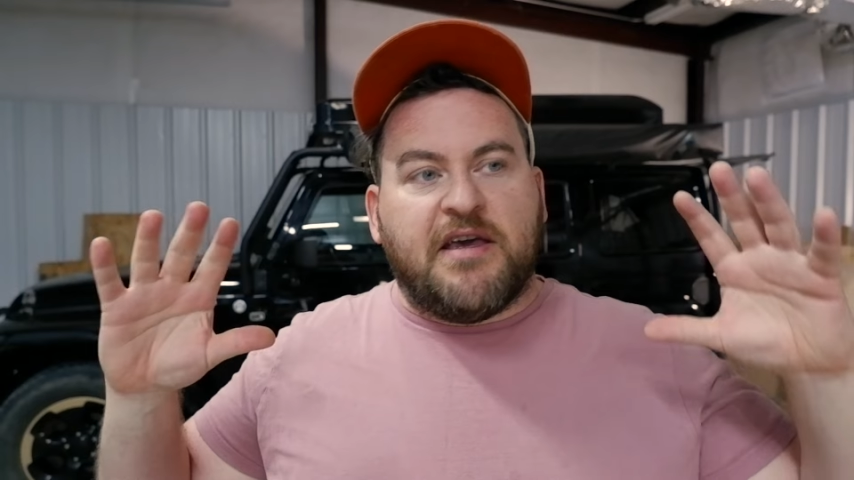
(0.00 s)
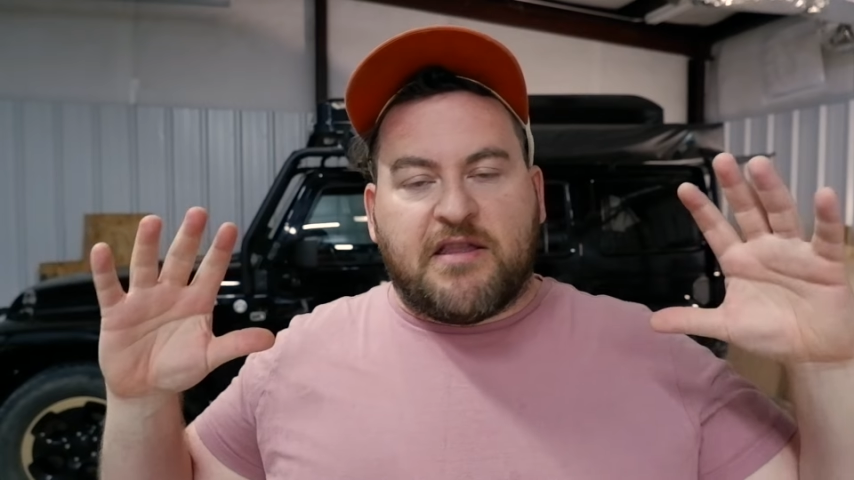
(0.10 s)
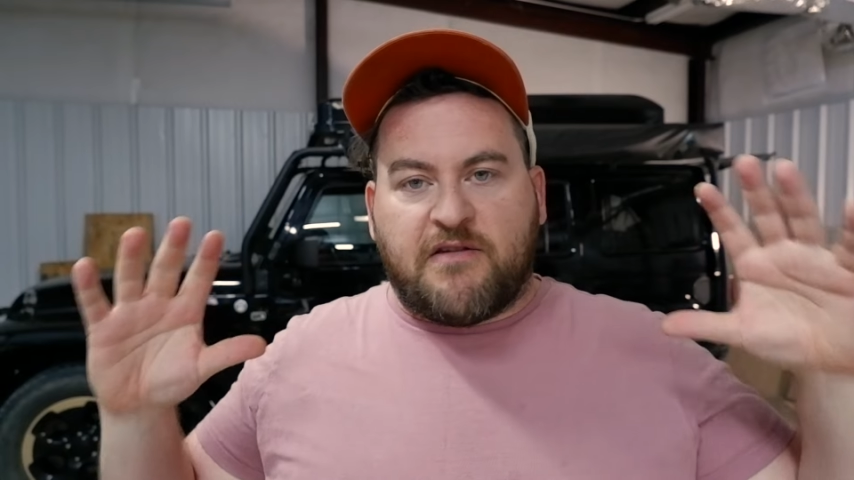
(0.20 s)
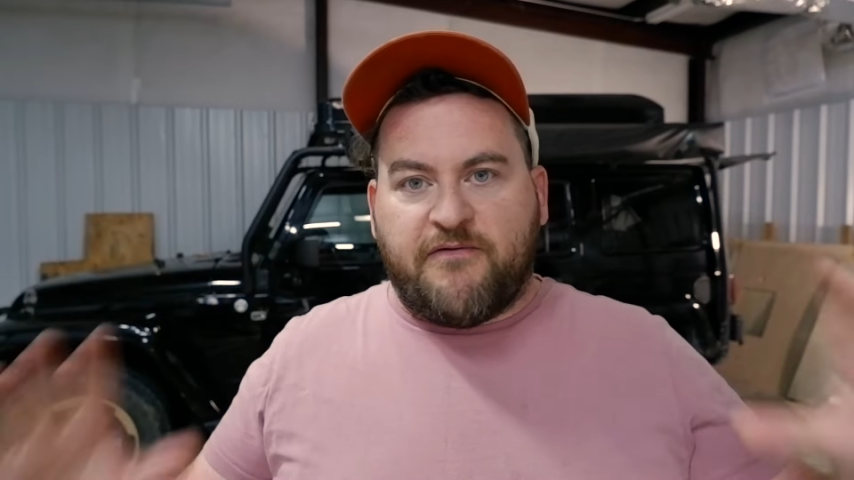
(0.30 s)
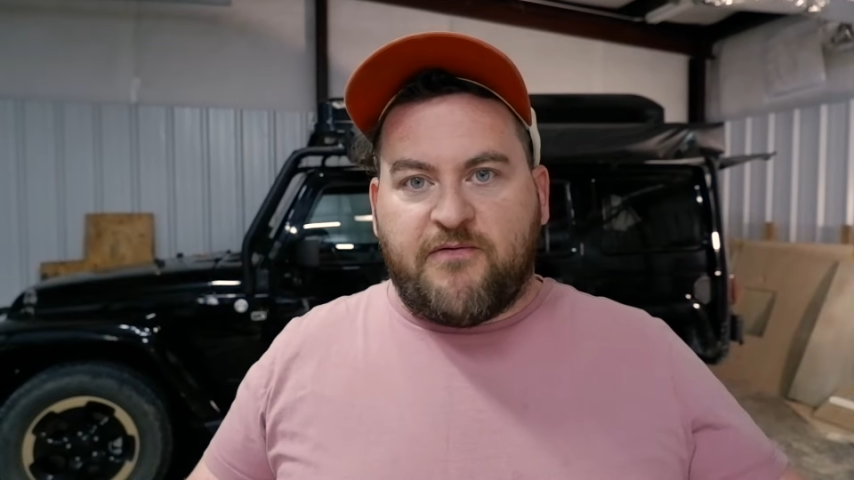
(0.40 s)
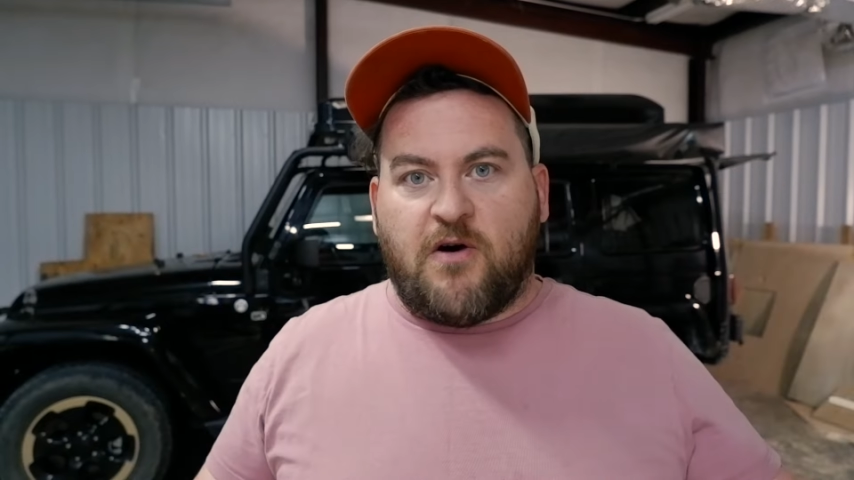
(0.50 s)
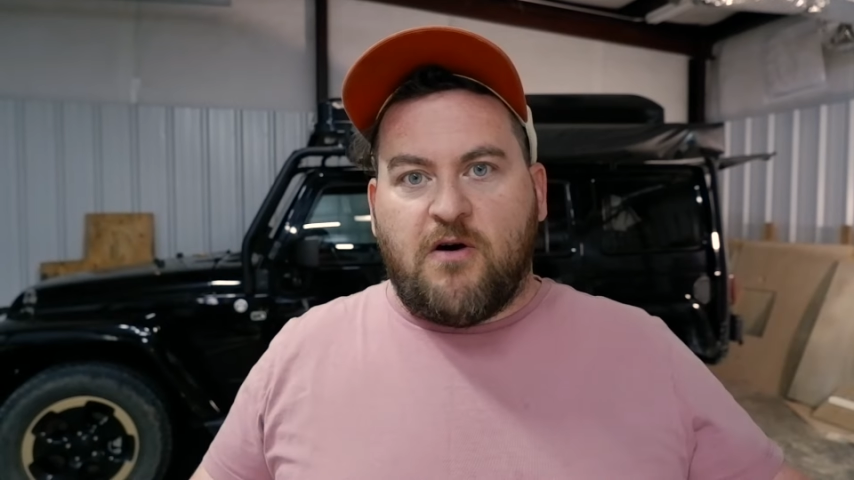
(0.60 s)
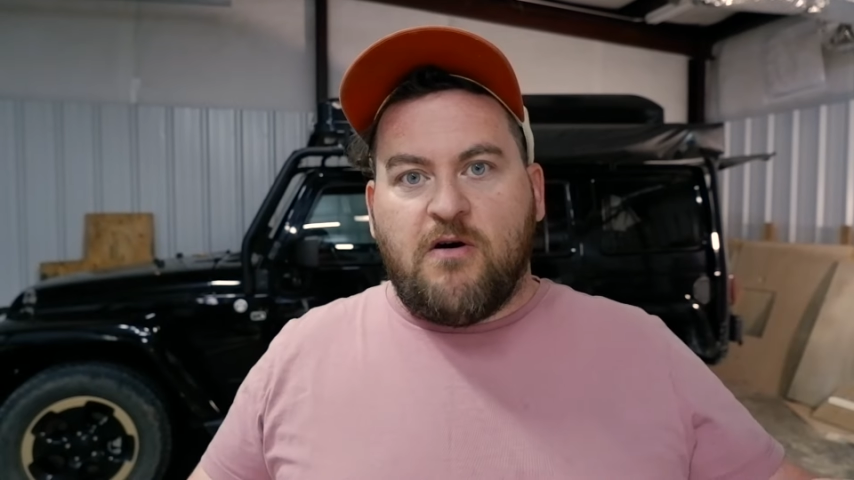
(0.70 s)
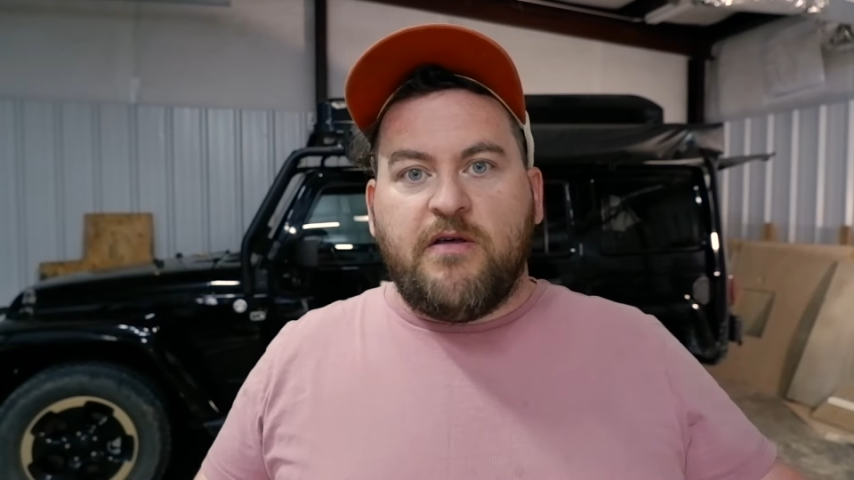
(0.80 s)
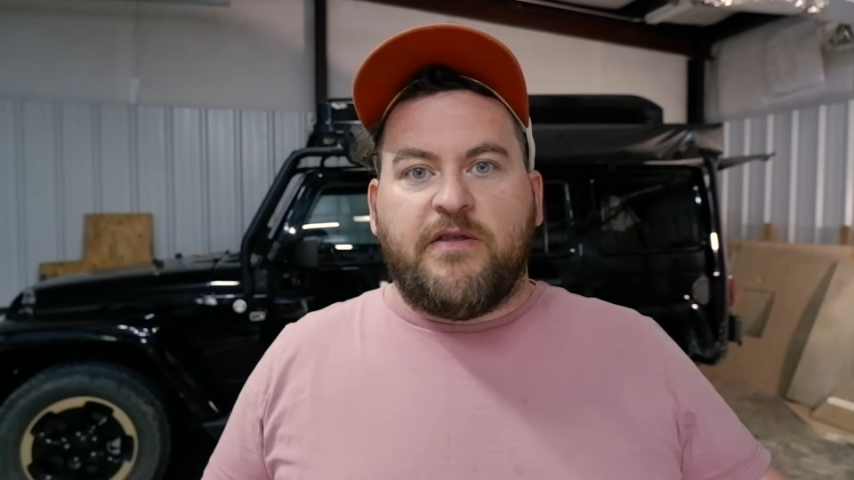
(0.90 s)
It's
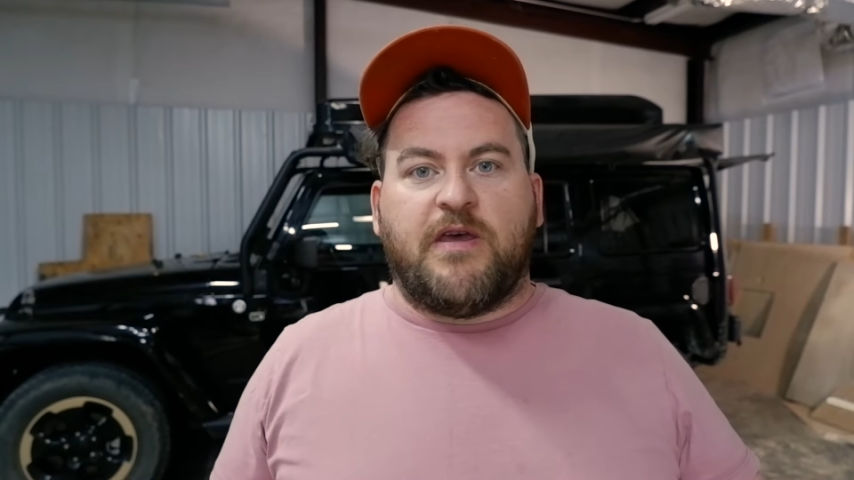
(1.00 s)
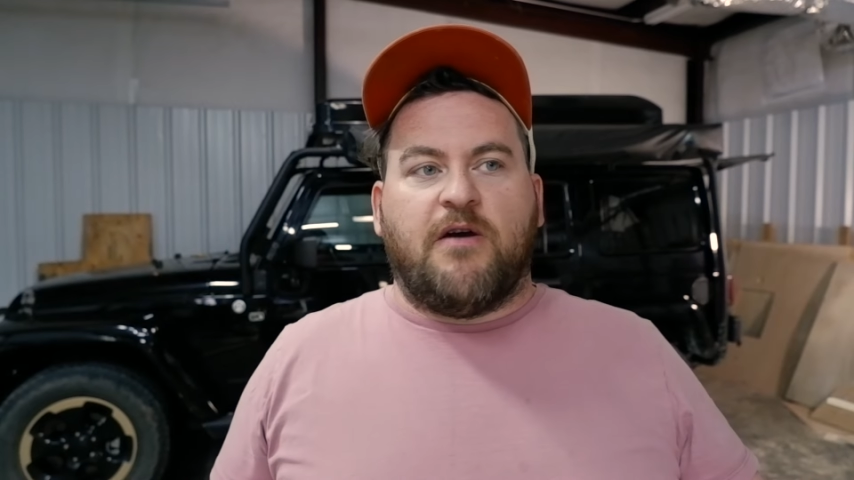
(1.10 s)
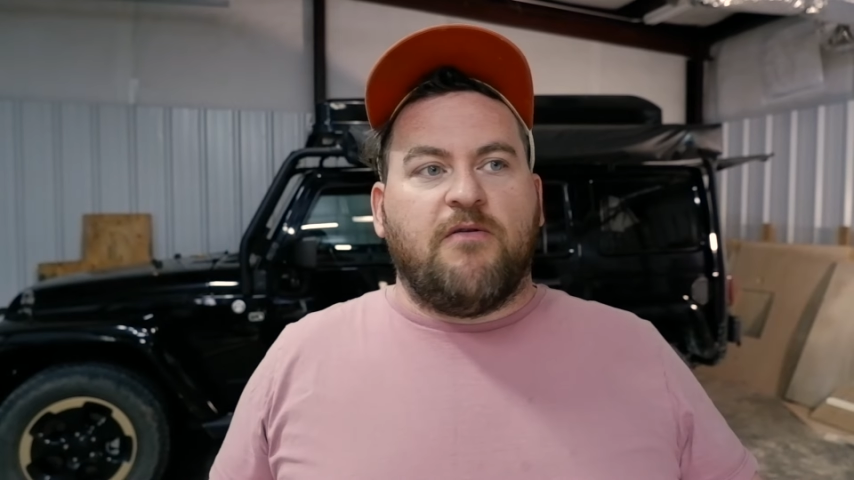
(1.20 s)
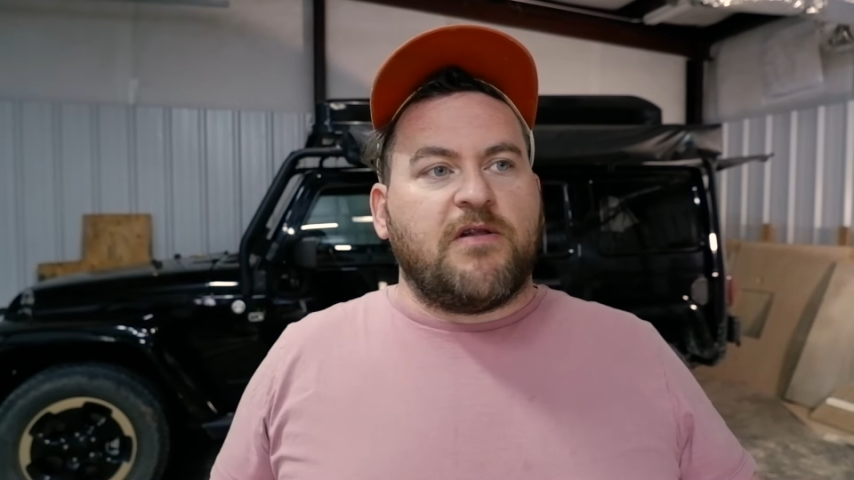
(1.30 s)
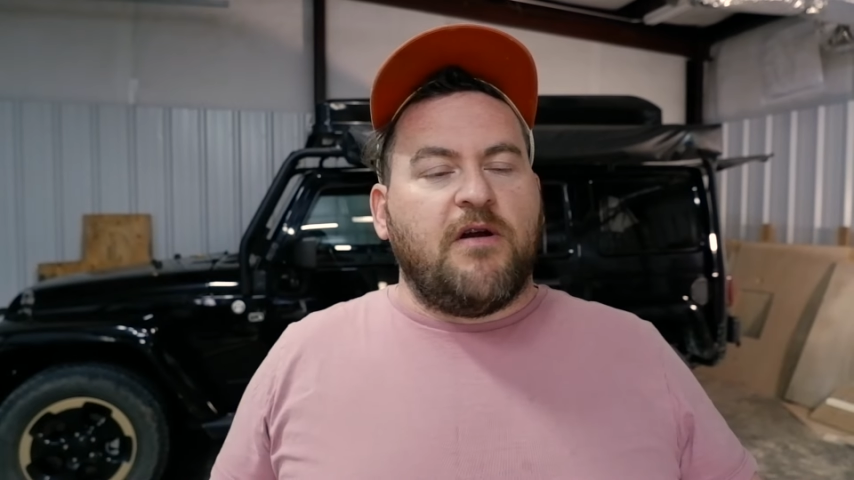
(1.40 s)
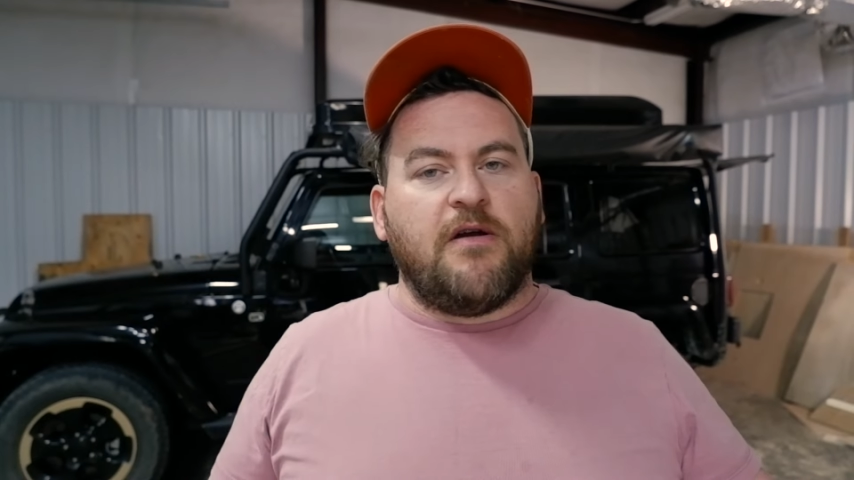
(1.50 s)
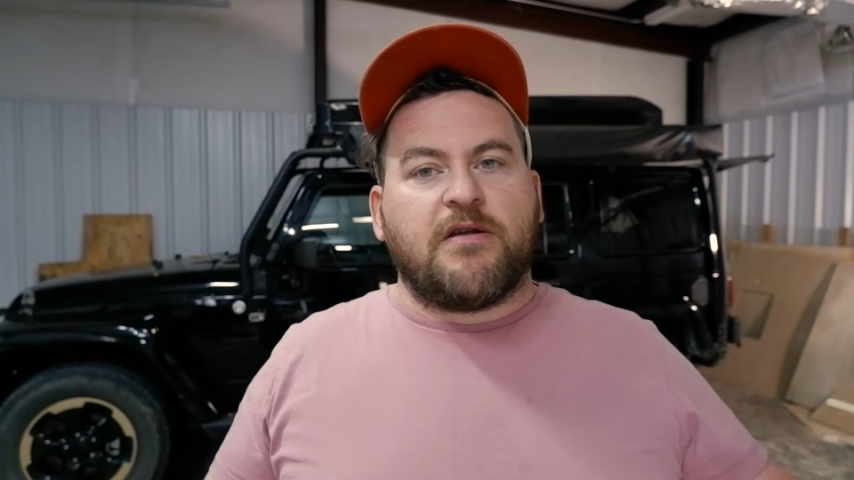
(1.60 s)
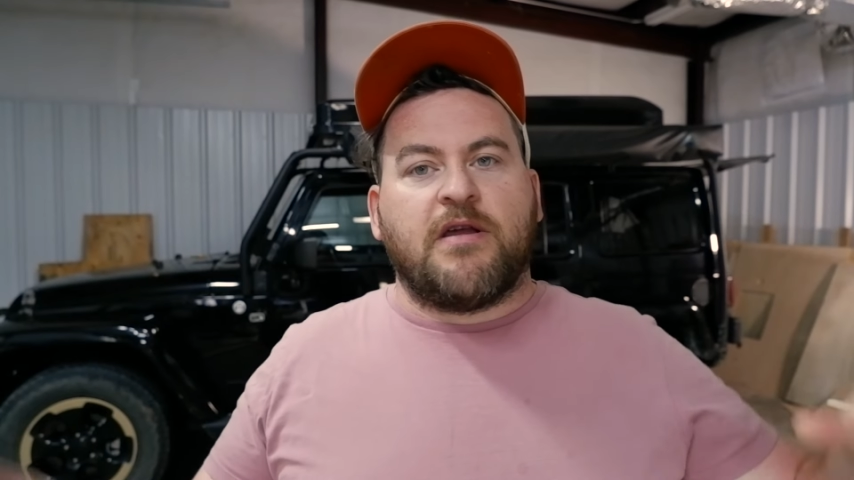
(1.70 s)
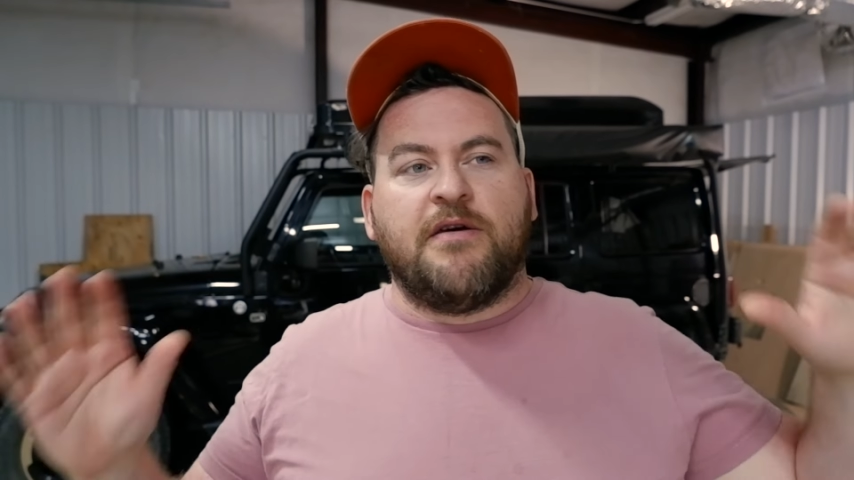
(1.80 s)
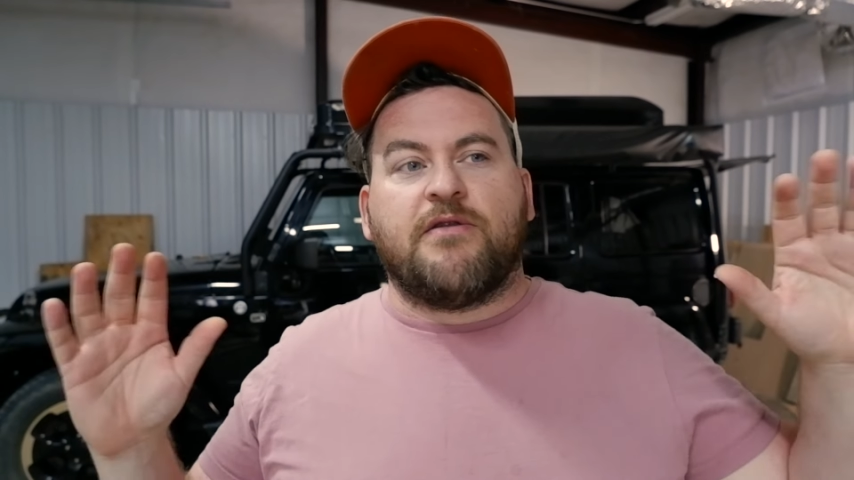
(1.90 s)
fall in the Ozarks.